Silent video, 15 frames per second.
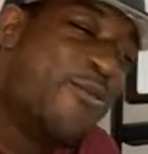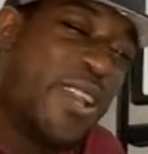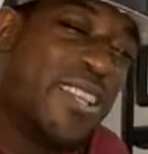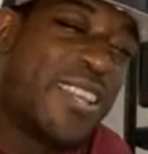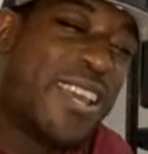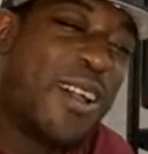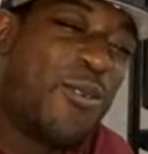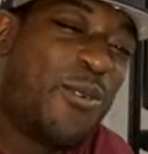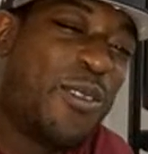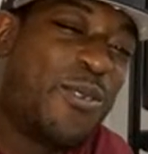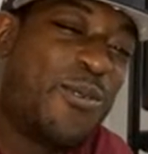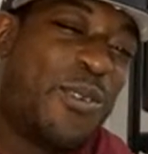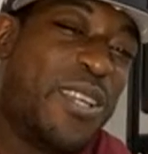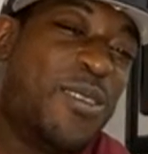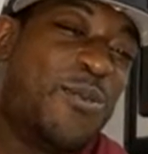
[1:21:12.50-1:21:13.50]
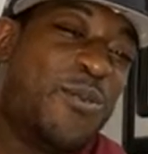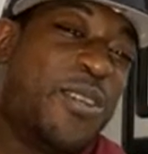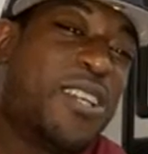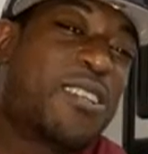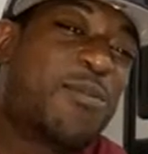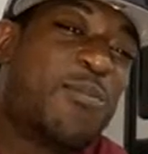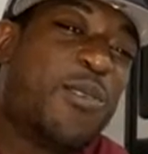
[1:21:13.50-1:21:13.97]
right now
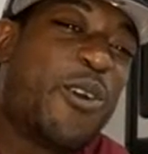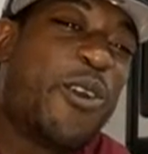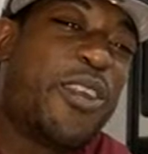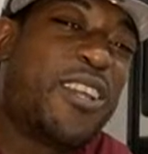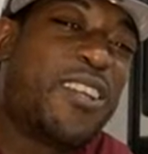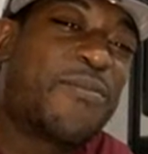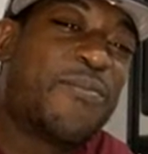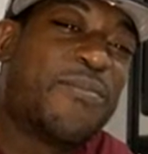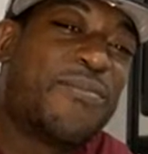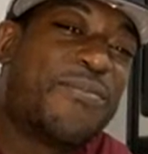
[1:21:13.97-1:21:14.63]
we're exploring